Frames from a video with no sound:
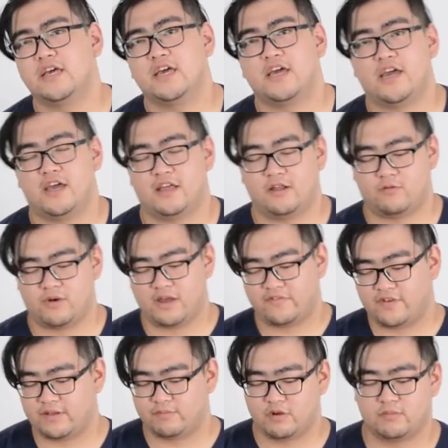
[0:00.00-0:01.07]
And a
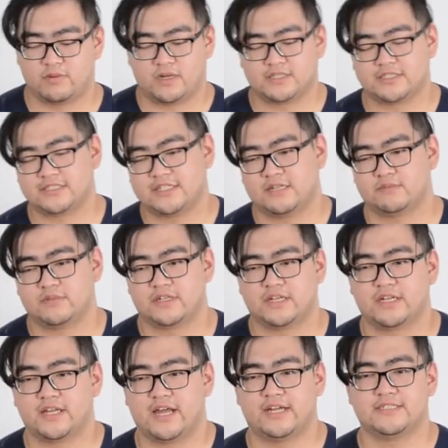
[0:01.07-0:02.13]
Wi-Fi bird box camera
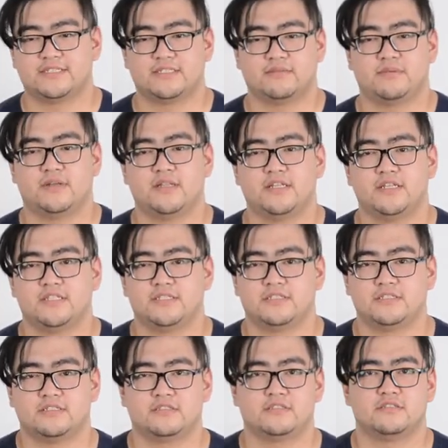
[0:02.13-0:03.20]
has the ability
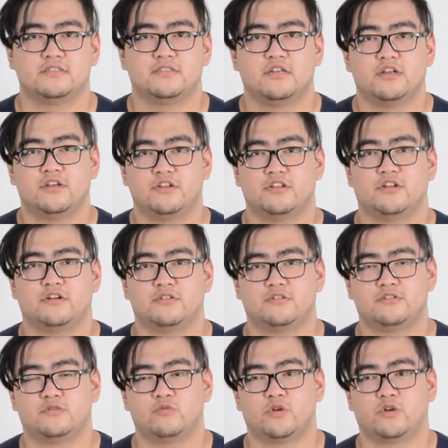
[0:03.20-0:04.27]
to, you know,
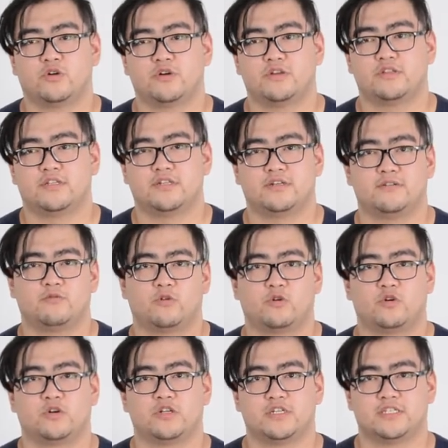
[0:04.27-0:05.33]
record the
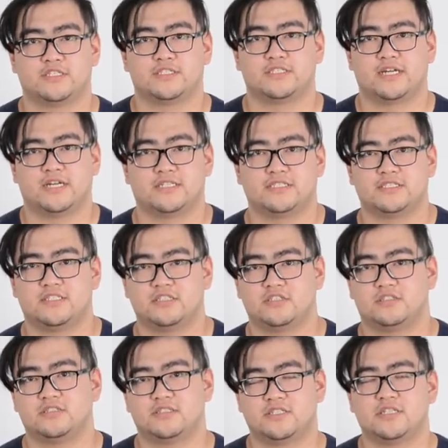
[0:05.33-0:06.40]
recordings as a
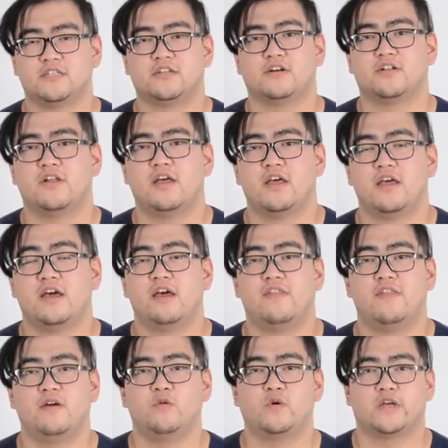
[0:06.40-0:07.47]
digital signal,
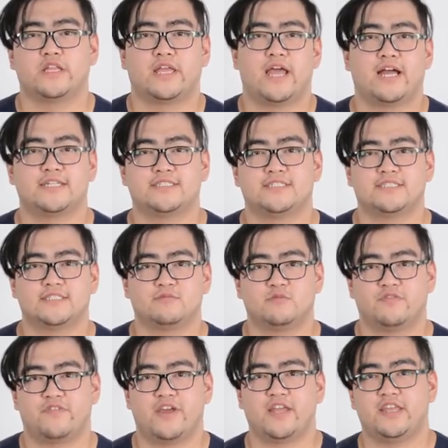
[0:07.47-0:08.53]
and then we can access them
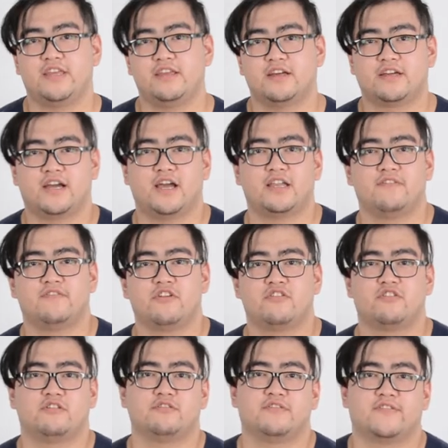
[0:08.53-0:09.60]
with any kind of
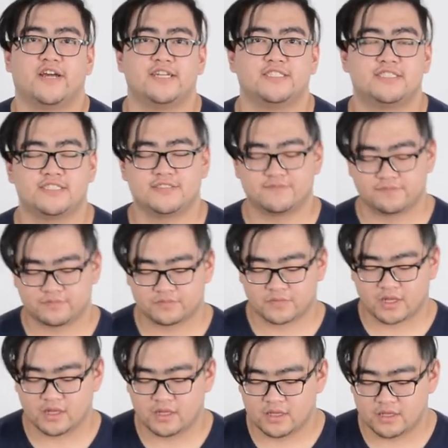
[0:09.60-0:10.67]
digital device.
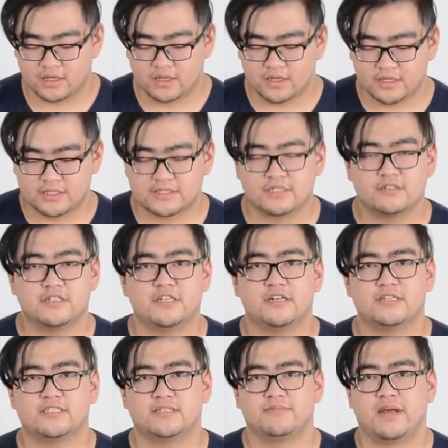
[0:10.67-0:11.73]
So
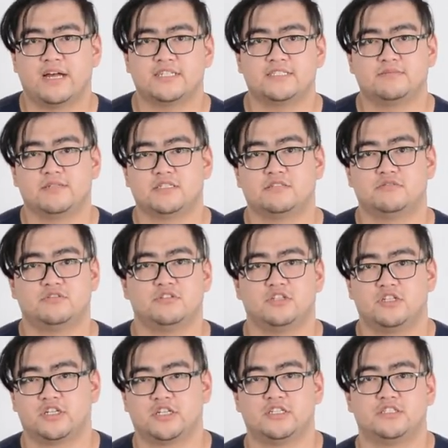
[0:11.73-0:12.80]
here are some aspects we should
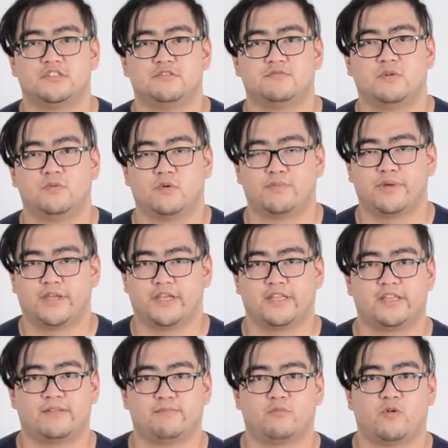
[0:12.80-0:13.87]
look into when we're
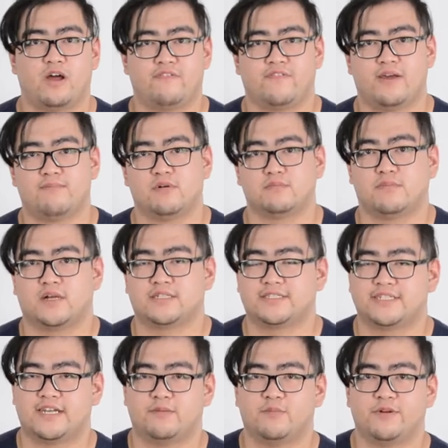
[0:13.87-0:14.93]
picking the Wi-Fi bird
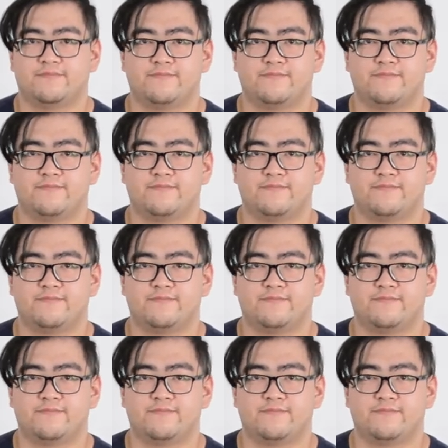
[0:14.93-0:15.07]
box camera.